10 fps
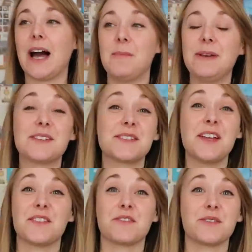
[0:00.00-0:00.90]
I mean,
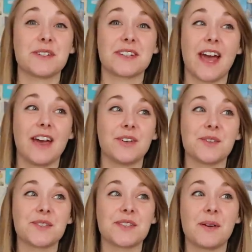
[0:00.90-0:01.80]
sitting through this
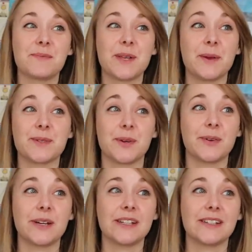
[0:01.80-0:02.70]
chaos. I'm so
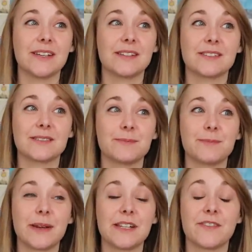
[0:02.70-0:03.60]
sorry. It's
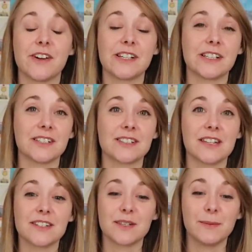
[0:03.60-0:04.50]
made very little
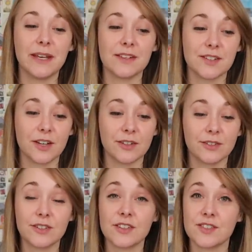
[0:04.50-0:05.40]
sense to me, so
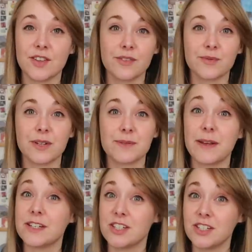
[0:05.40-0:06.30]
goodness knows what it's
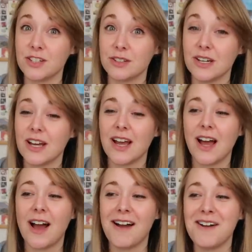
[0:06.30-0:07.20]
made to you.
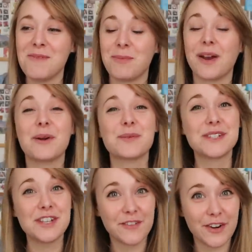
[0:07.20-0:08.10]
But I will
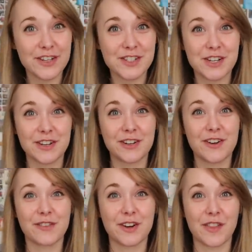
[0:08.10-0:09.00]
see you very
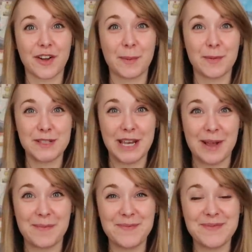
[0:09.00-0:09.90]
soon for another cup of
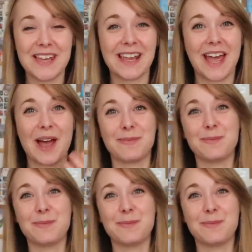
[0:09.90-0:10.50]
tea. Take care.